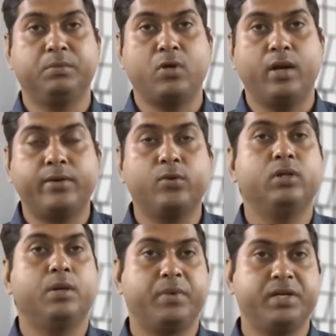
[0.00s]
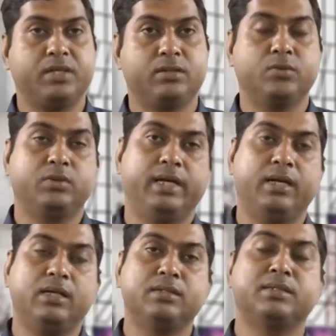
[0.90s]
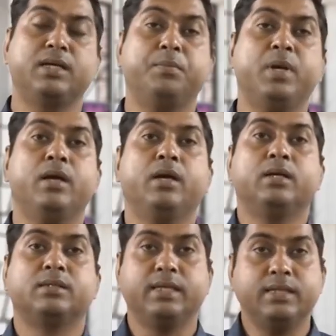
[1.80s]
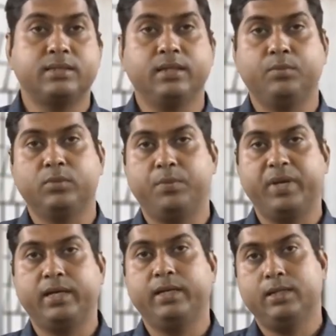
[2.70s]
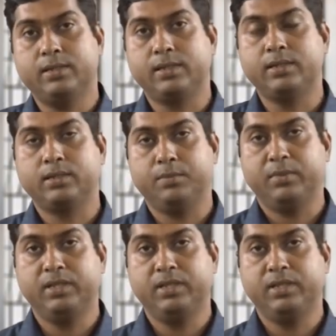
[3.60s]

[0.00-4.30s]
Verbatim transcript: control the pressure. So, there are some system the mechanical system